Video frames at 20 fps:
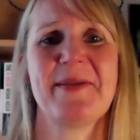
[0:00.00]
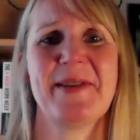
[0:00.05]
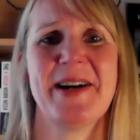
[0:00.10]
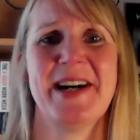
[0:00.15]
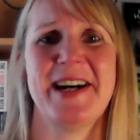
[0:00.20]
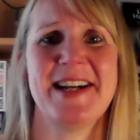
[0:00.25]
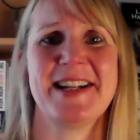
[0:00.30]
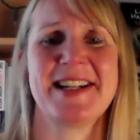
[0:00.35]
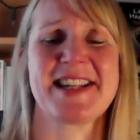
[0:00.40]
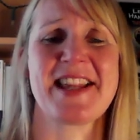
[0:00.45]

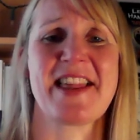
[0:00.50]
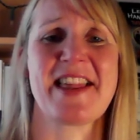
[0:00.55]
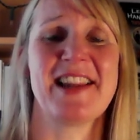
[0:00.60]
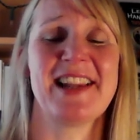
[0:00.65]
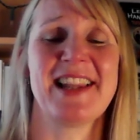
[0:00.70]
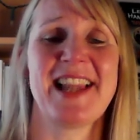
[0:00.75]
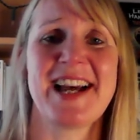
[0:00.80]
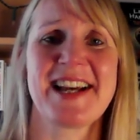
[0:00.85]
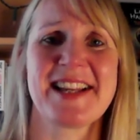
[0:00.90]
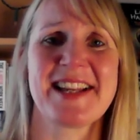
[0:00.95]
words, the
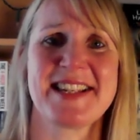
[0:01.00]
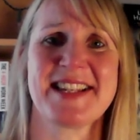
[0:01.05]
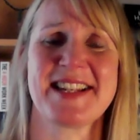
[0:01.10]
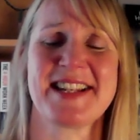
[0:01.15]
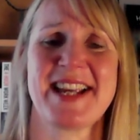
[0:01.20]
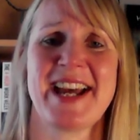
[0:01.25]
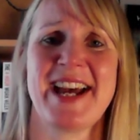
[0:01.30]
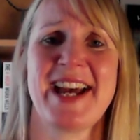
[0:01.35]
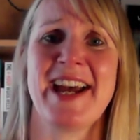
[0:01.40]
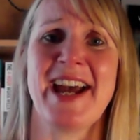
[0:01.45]
last
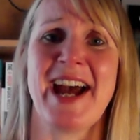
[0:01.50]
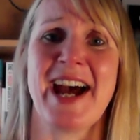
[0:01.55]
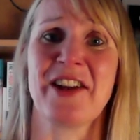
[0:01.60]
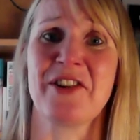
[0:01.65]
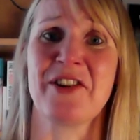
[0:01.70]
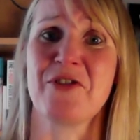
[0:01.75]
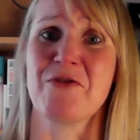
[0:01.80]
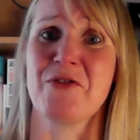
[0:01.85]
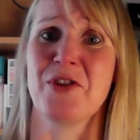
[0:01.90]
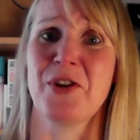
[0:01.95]
day,
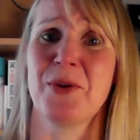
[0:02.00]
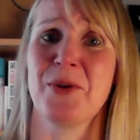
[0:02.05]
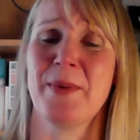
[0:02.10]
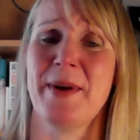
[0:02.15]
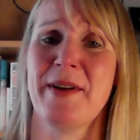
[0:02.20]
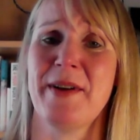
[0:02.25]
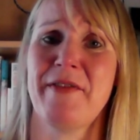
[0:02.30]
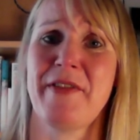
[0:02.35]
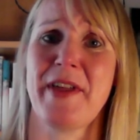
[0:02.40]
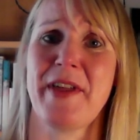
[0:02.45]
and run
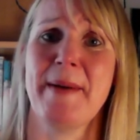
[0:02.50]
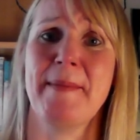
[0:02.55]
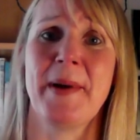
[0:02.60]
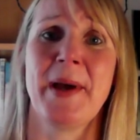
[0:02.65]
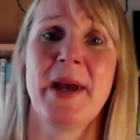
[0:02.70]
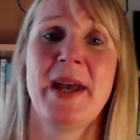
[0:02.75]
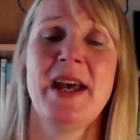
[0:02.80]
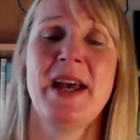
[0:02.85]
with them.